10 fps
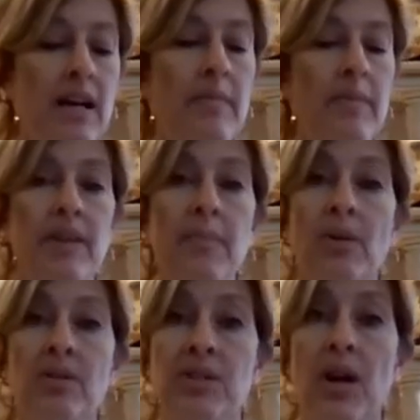Um,
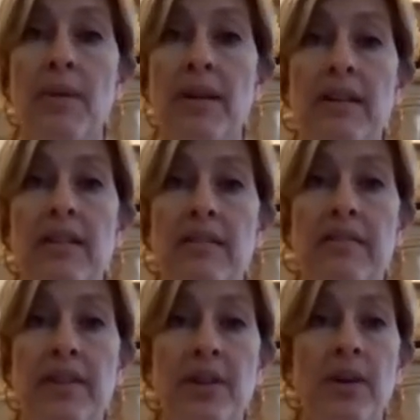the balsamic
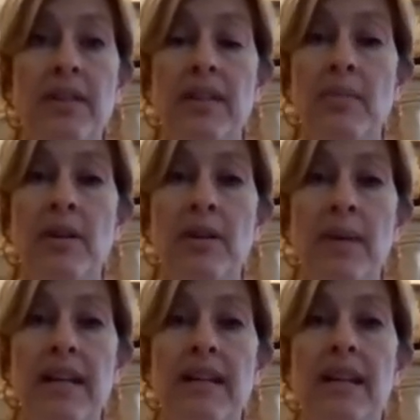vinaigrette that I'm
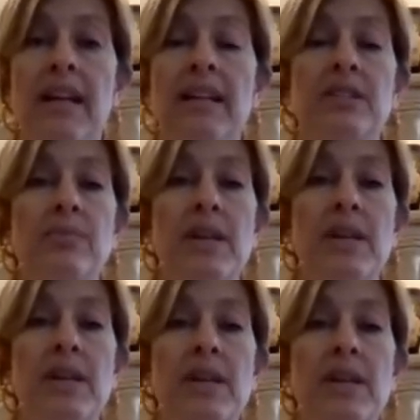going to make is
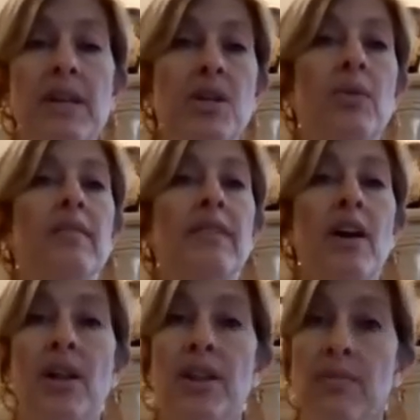a ratio
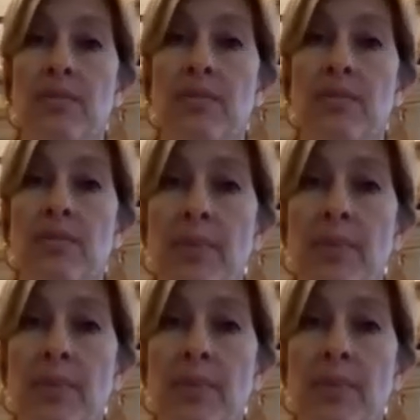of three